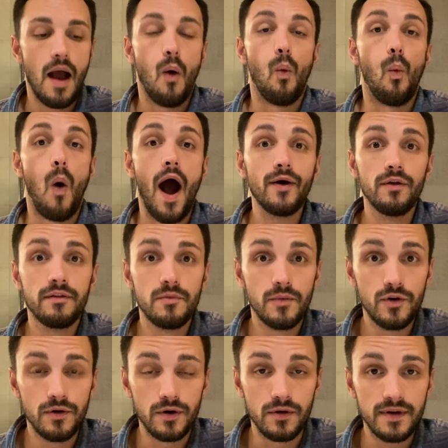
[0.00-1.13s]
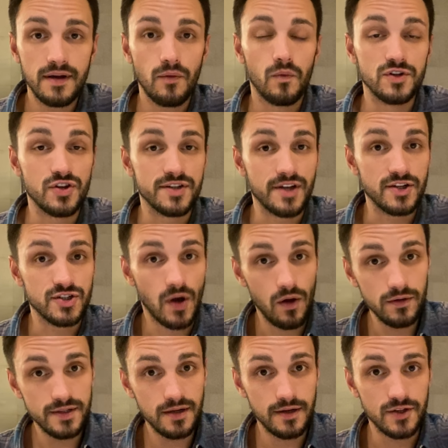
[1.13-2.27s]
while the moon, which is
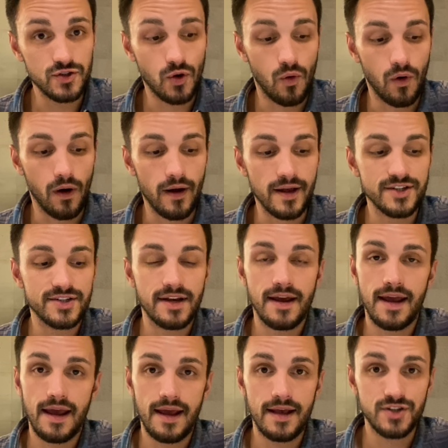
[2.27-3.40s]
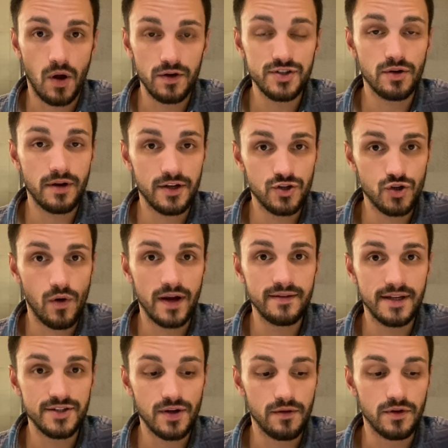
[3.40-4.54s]
exalted in Taurus, is also conjoining
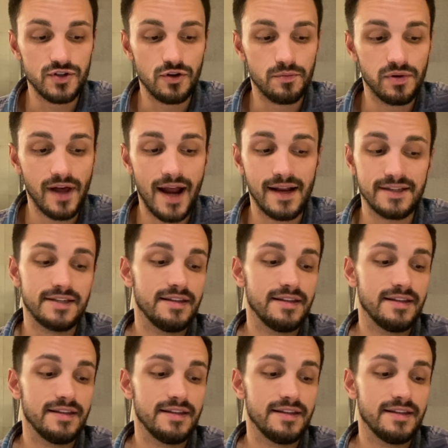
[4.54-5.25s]
these other two planets.